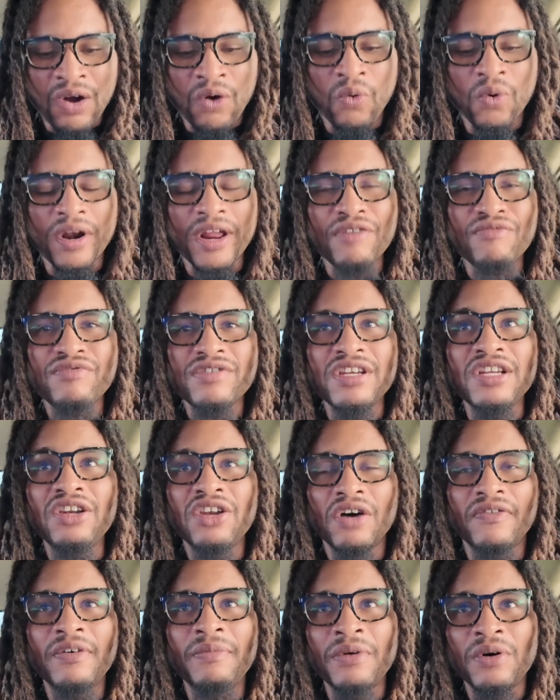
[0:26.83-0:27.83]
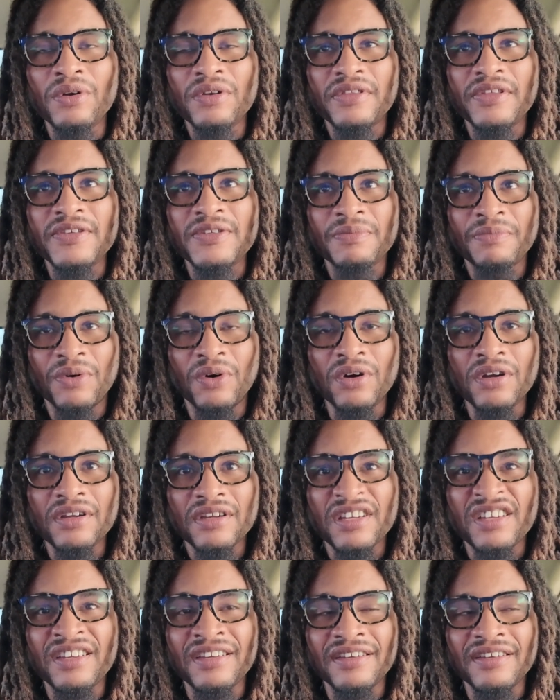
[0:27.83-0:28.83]
what I really love about this book
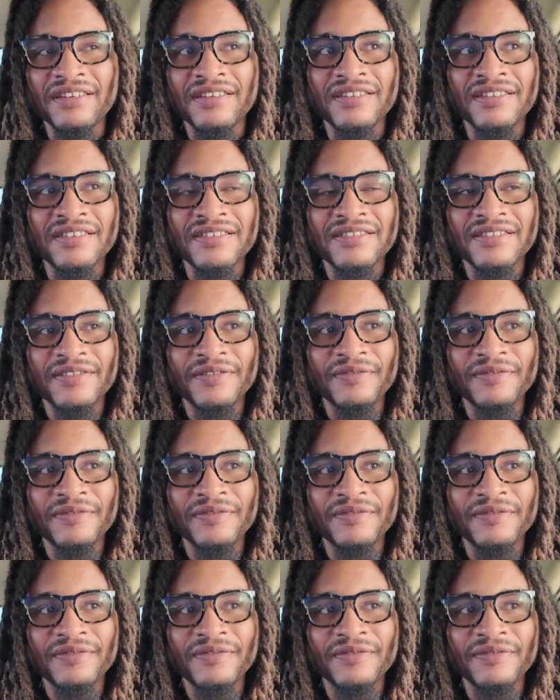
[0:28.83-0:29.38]
is